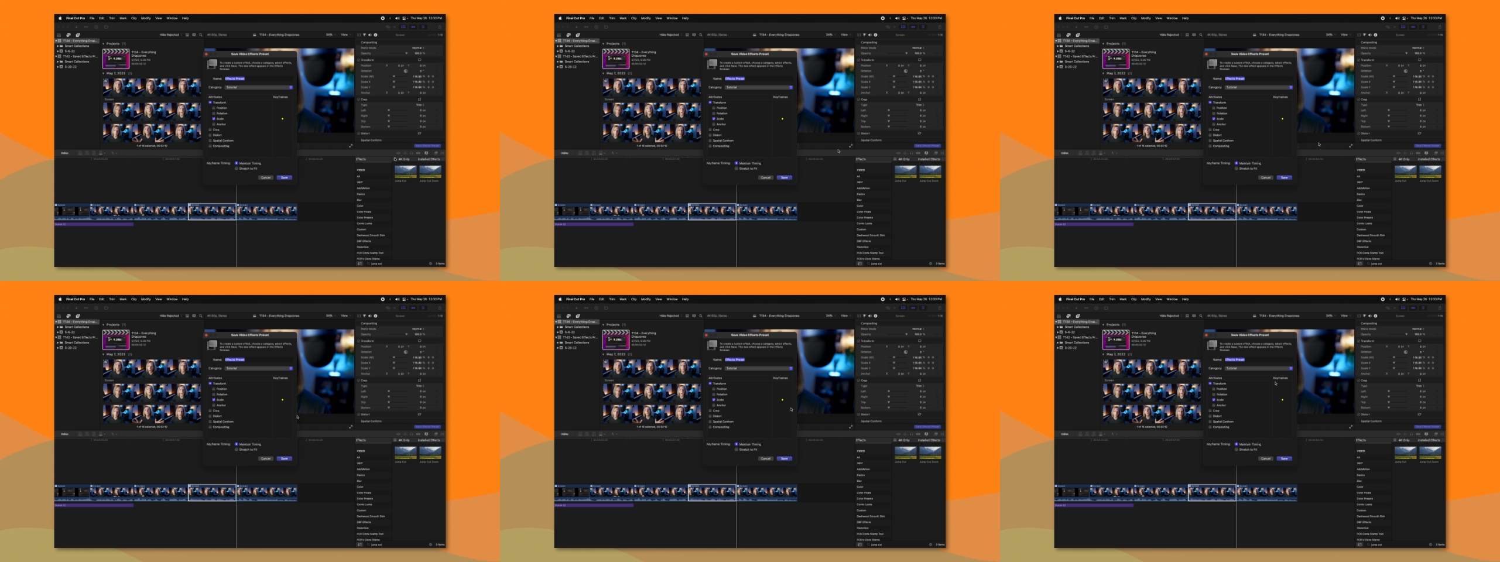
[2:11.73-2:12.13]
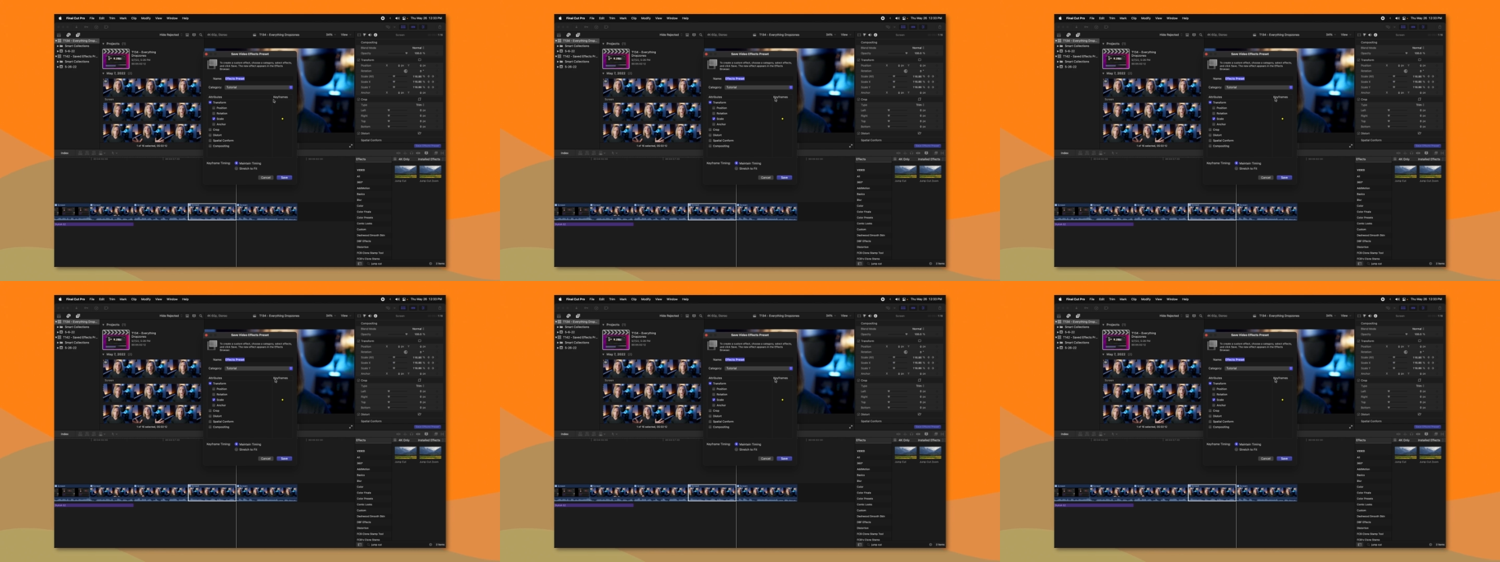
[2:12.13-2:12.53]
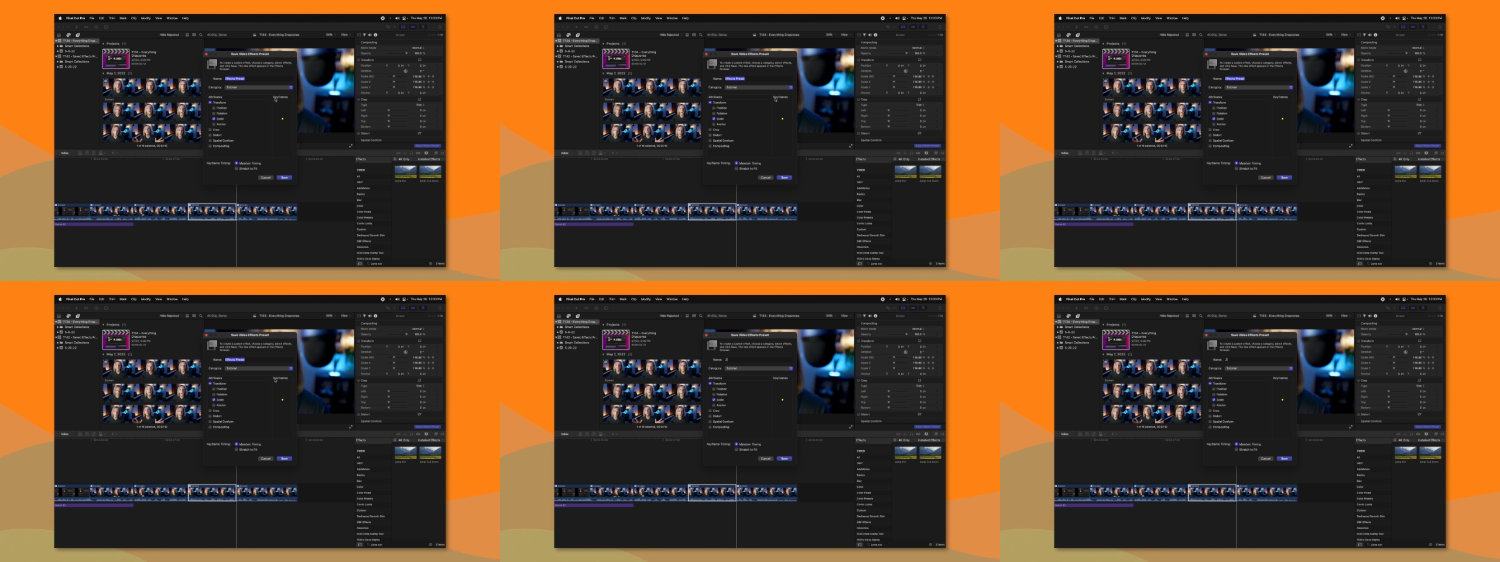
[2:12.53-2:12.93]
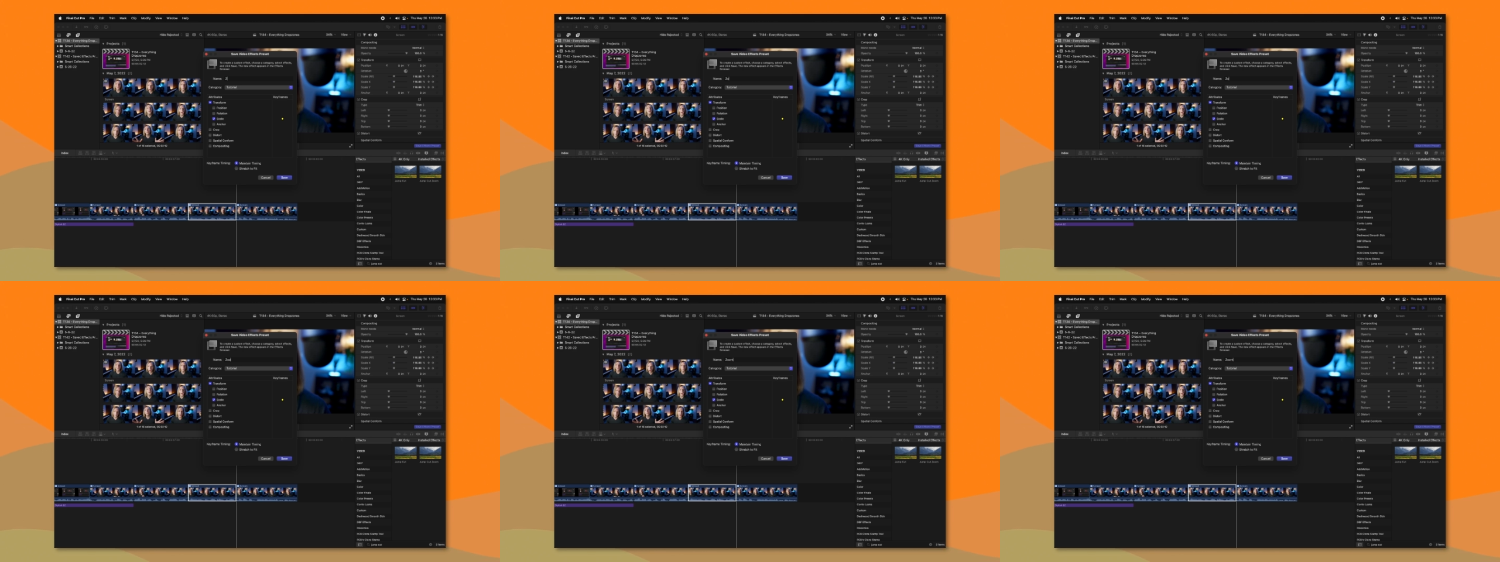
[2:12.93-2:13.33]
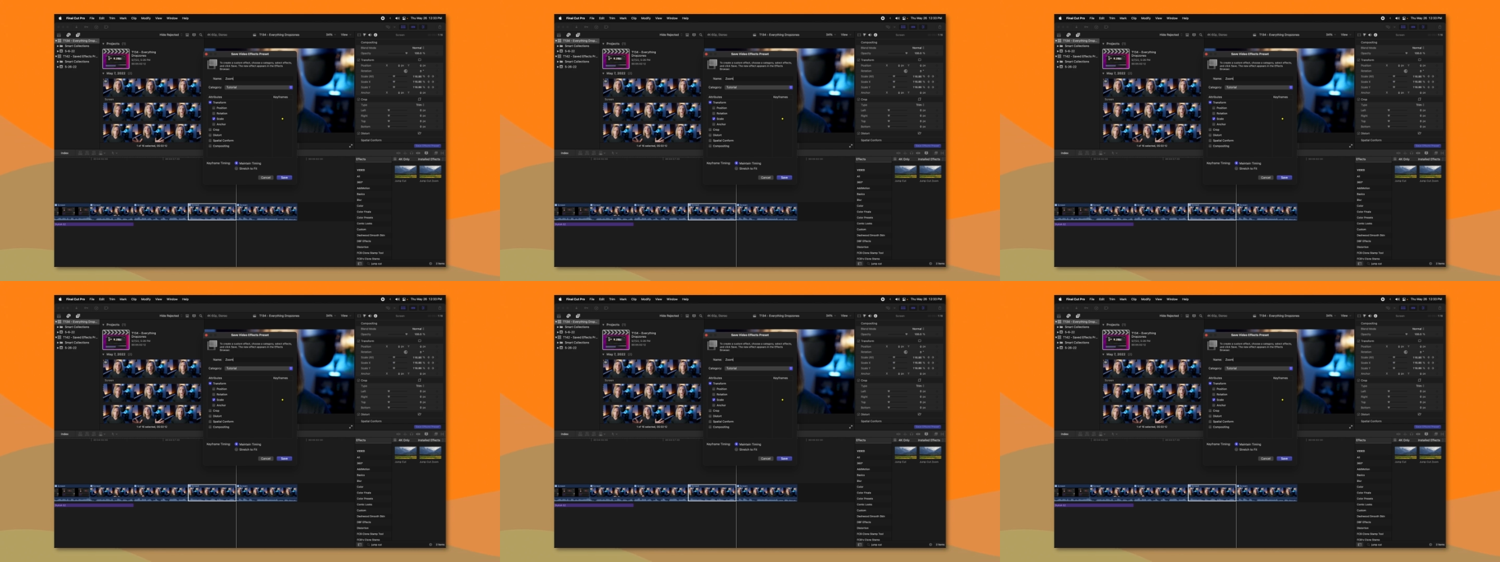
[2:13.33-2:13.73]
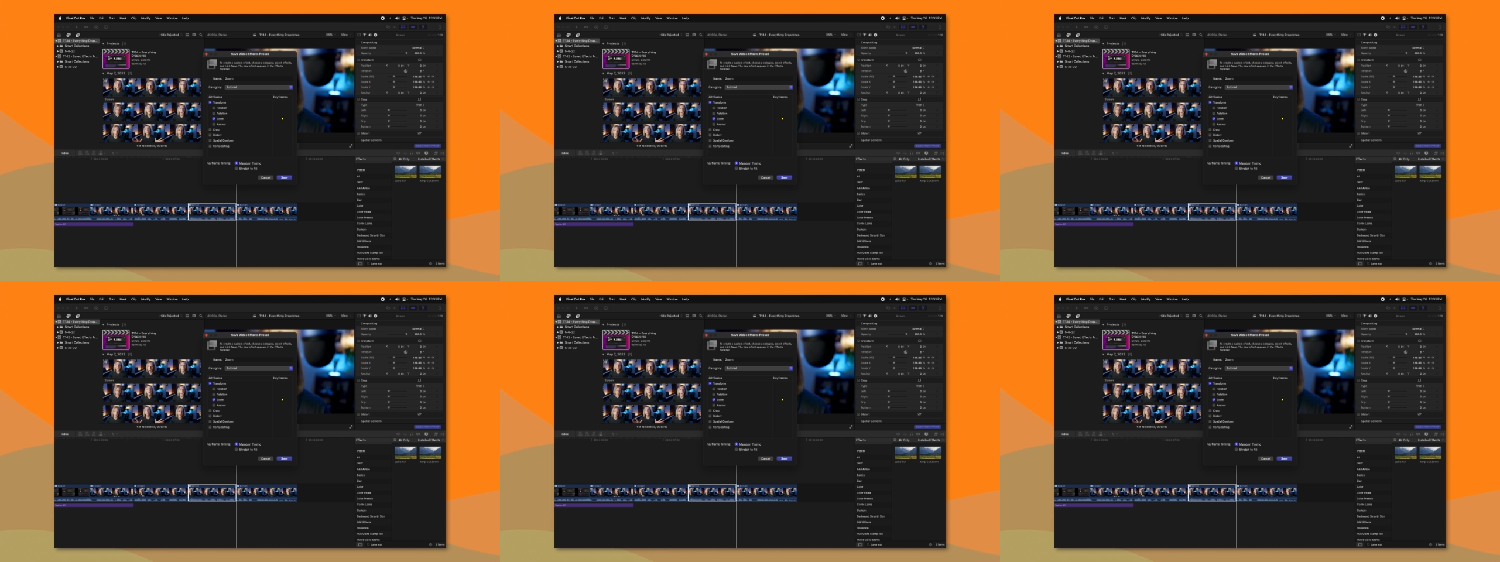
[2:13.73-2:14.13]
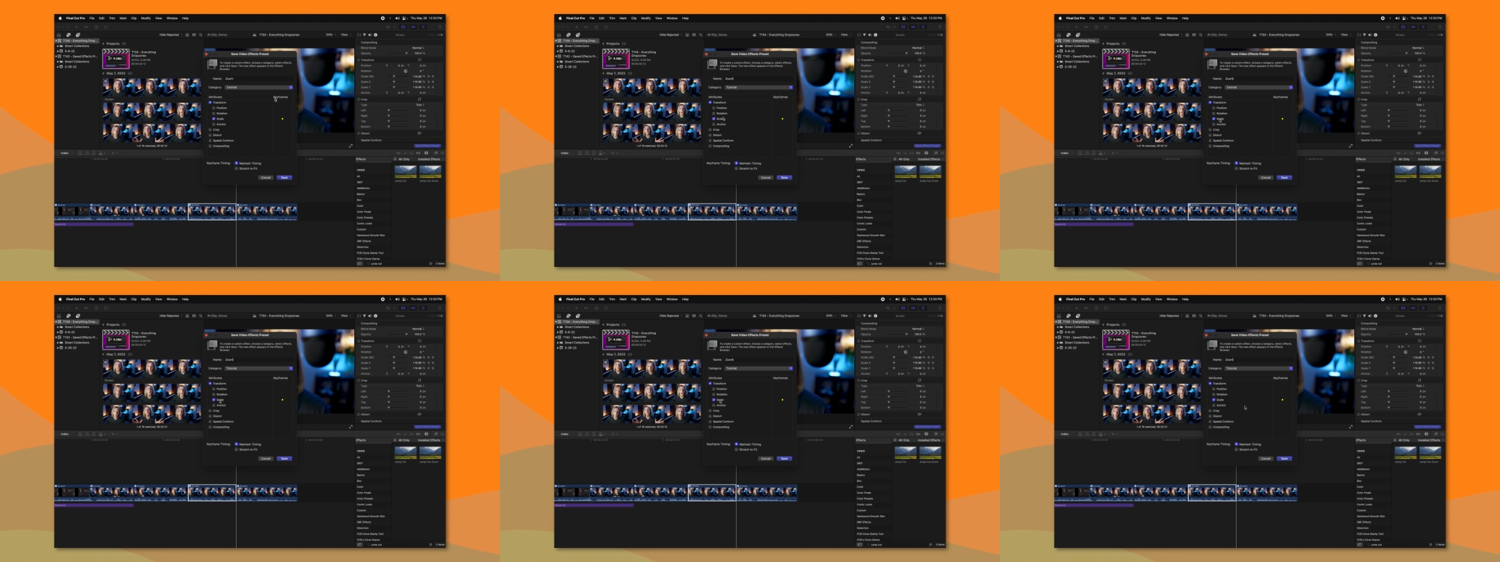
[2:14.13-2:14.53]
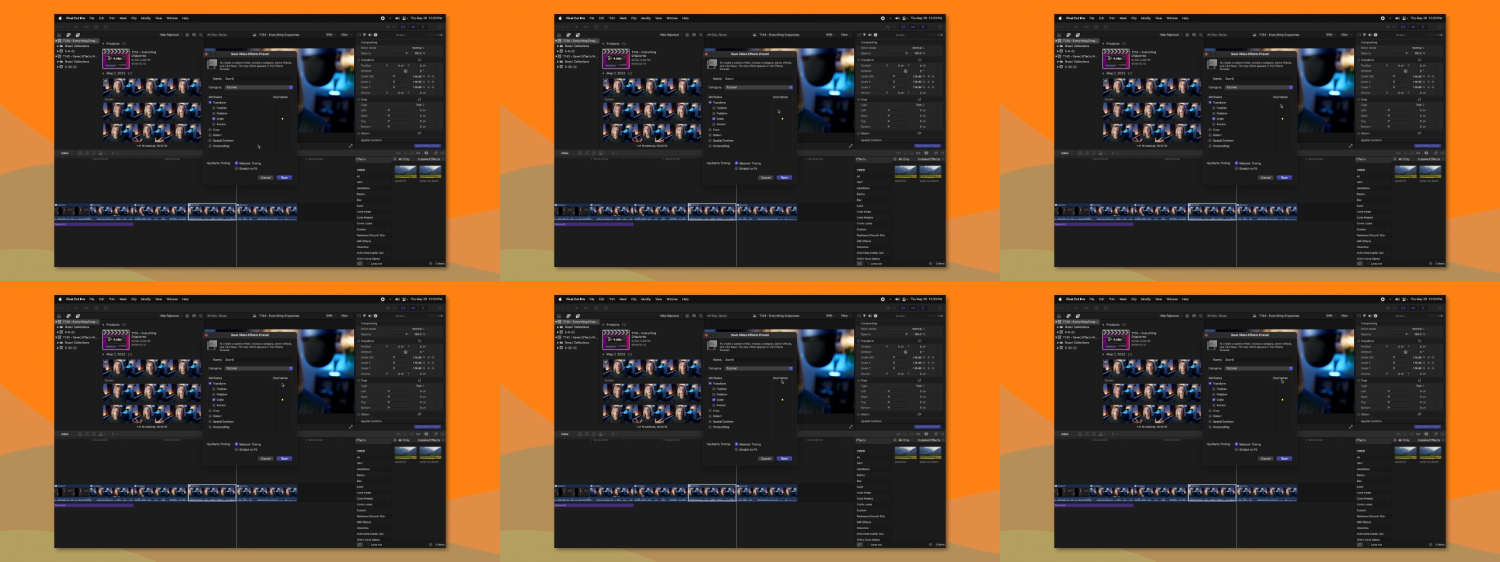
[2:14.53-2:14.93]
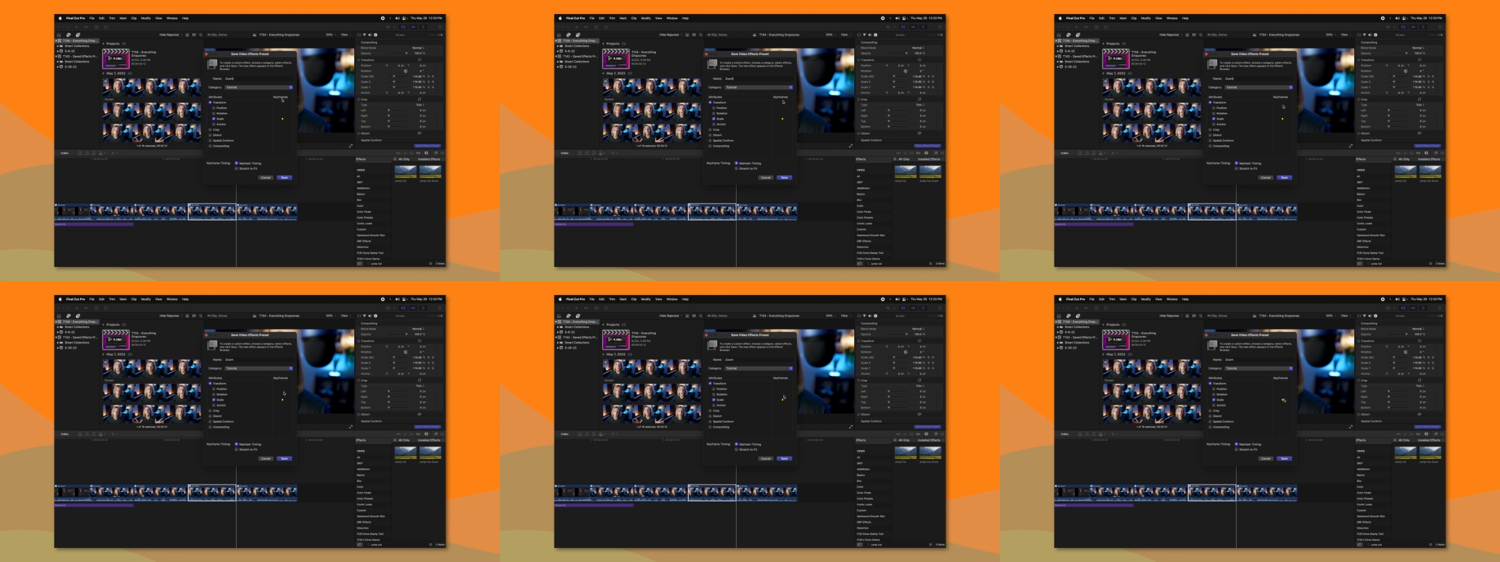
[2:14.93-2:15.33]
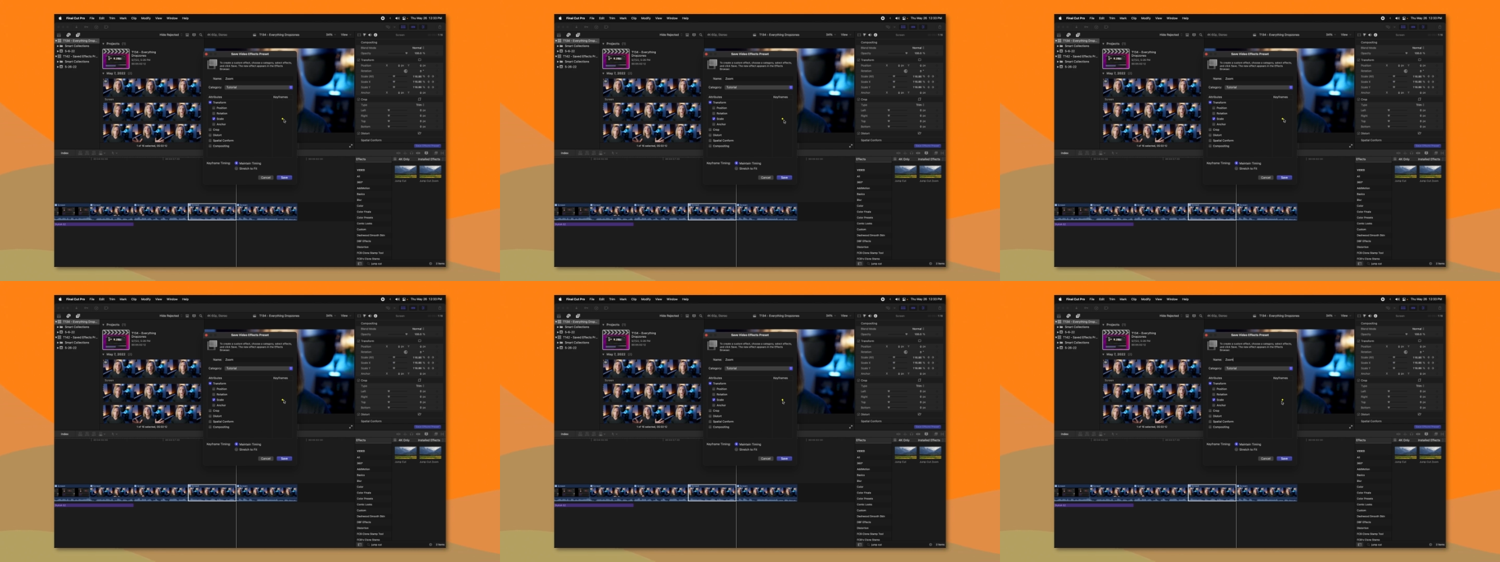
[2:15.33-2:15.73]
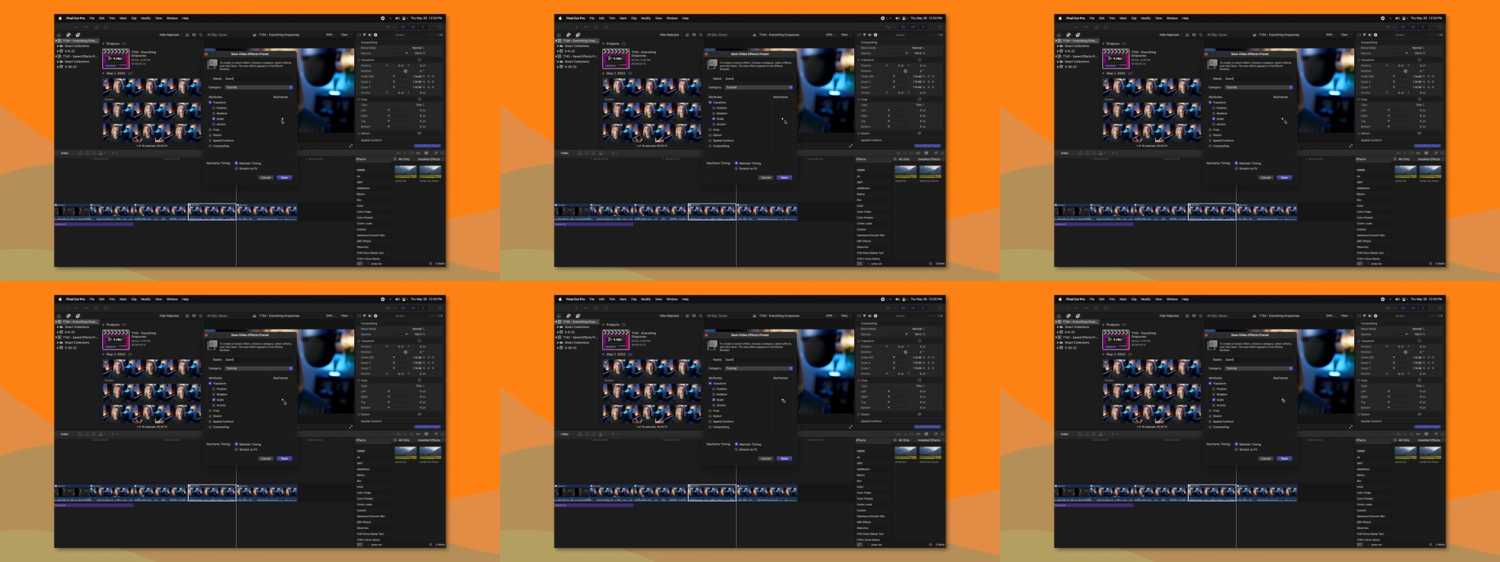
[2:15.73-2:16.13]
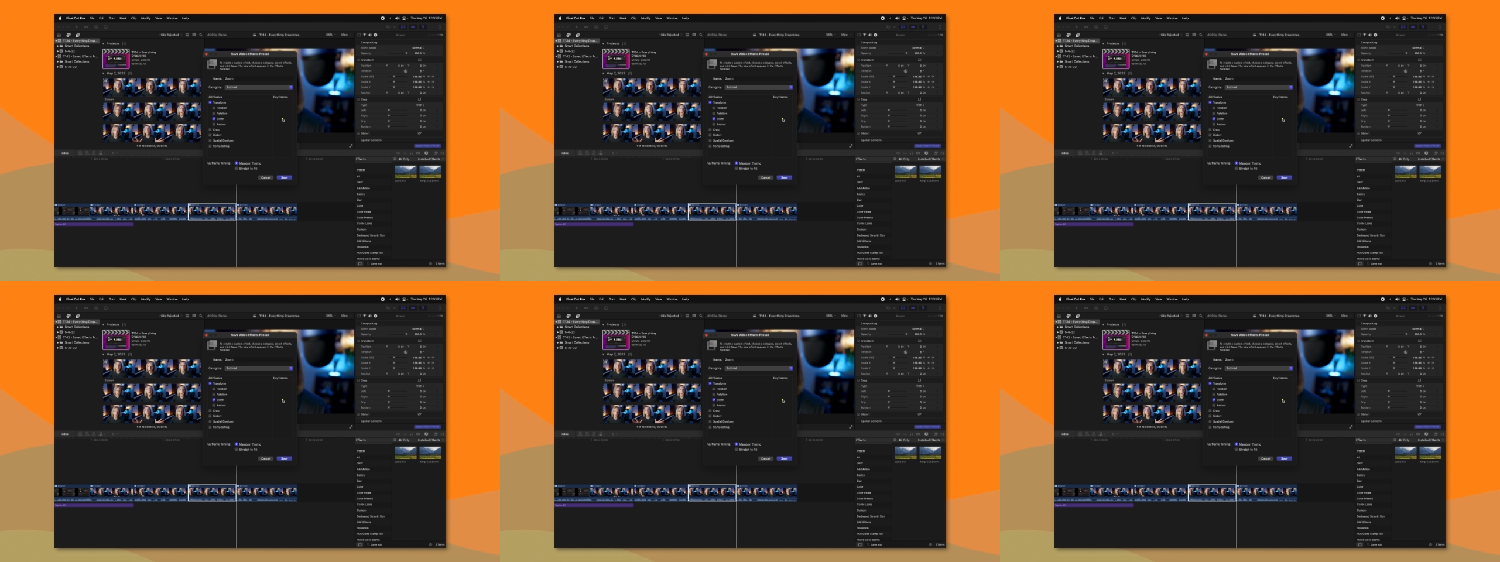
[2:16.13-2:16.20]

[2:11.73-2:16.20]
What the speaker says: Nobody's mouth can be seen.